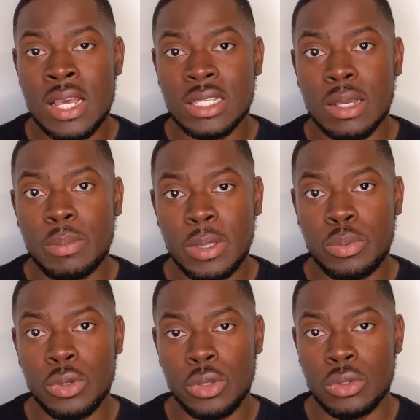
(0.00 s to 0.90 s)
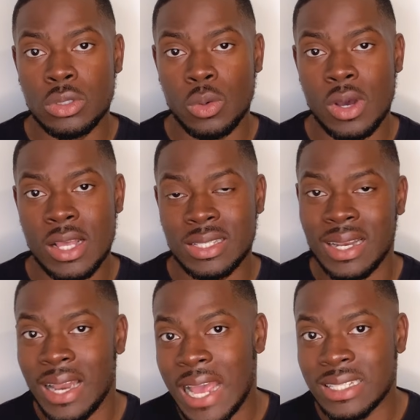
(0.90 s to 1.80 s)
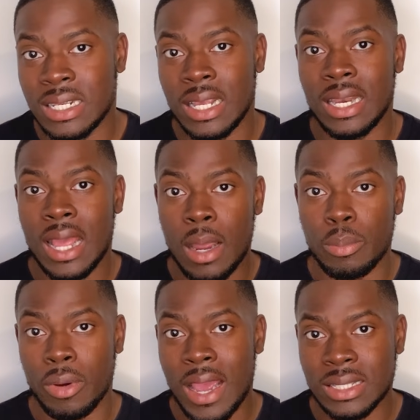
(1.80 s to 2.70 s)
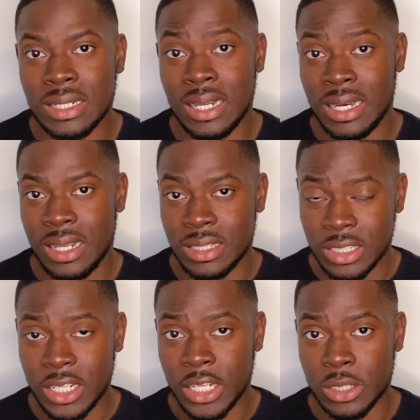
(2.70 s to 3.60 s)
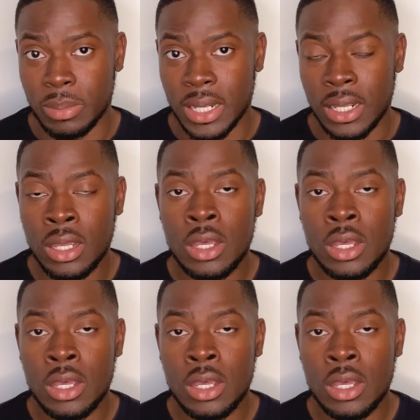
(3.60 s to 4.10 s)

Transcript: some people use the words lightening and brightening interchangeably.